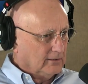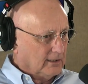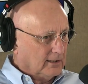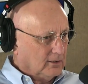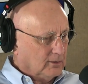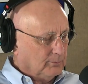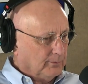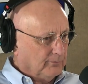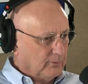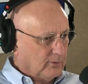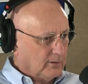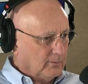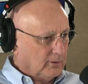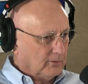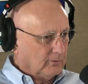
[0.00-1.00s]
They don't
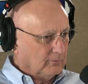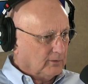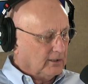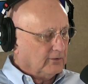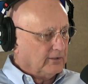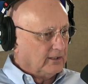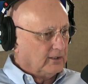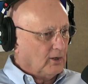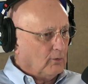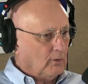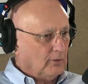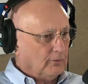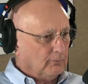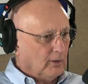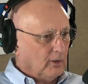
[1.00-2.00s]
perform they go
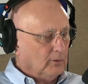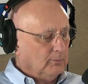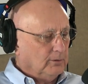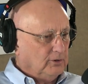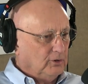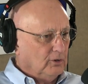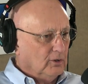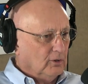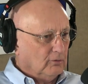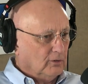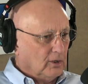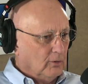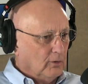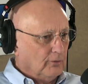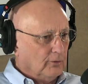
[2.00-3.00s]
on the road, but you don't go on the road.